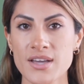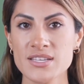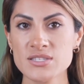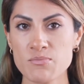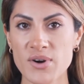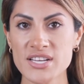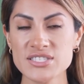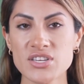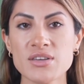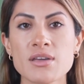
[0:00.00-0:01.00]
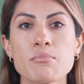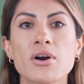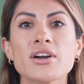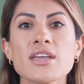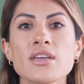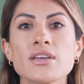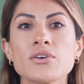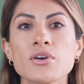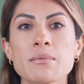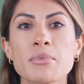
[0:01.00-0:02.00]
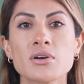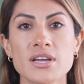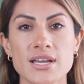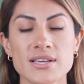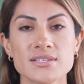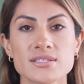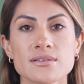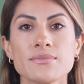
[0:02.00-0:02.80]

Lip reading: is the prosecuting party in a criminal case.